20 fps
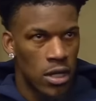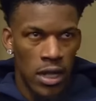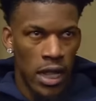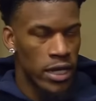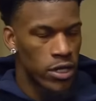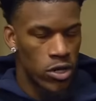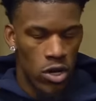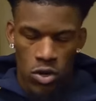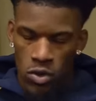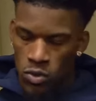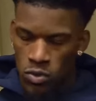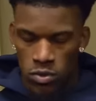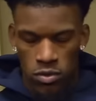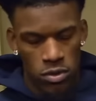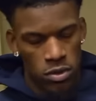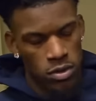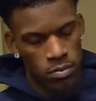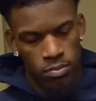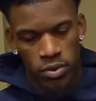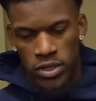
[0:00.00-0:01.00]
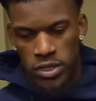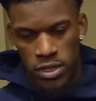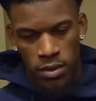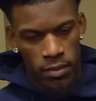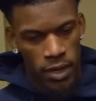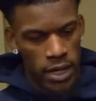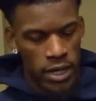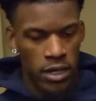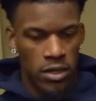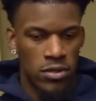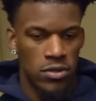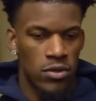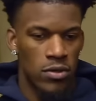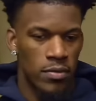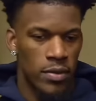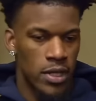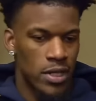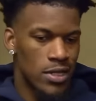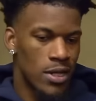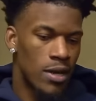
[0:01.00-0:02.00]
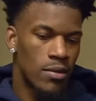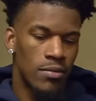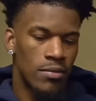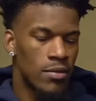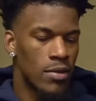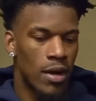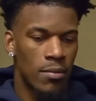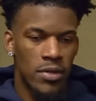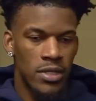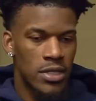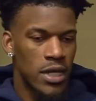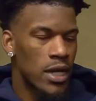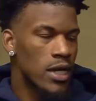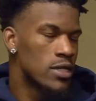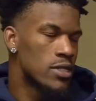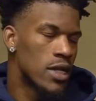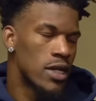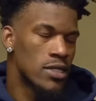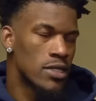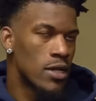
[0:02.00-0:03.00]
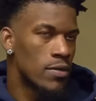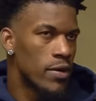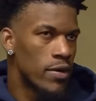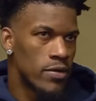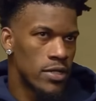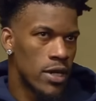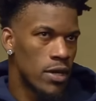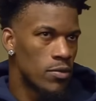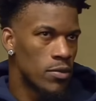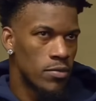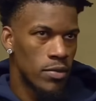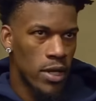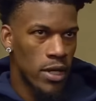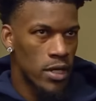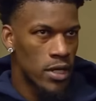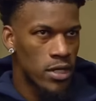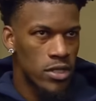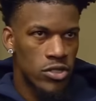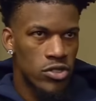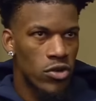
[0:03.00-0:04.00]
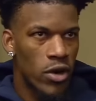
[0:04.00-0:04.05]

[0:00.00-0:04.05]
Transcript: like no, put somebody else on me because I'm I'm a Taz every time we play. He's